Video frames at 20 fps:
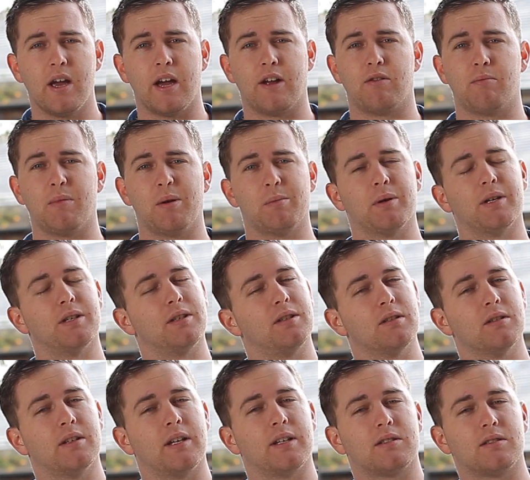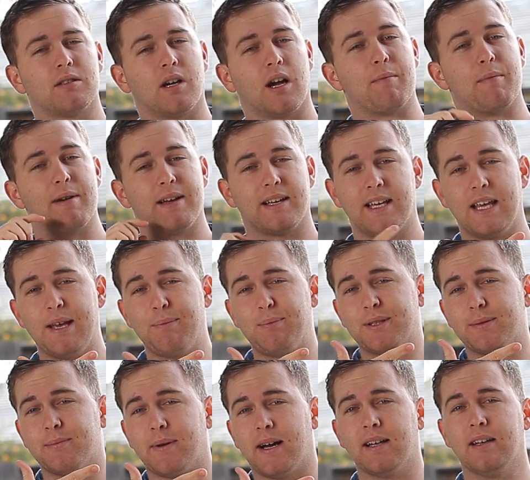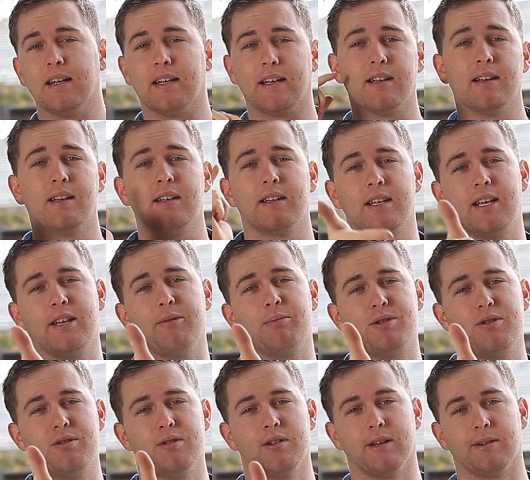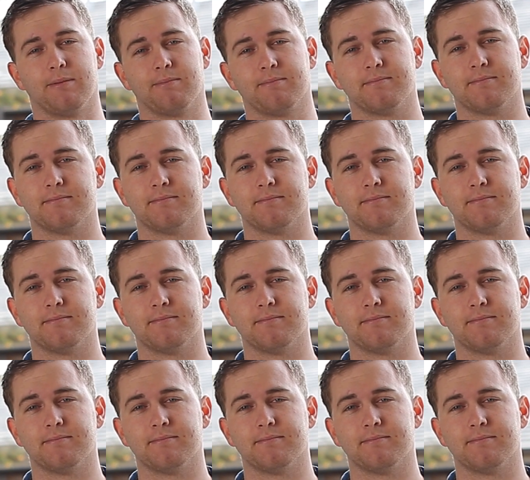And remember, until next time, keep smiling, keep shooting.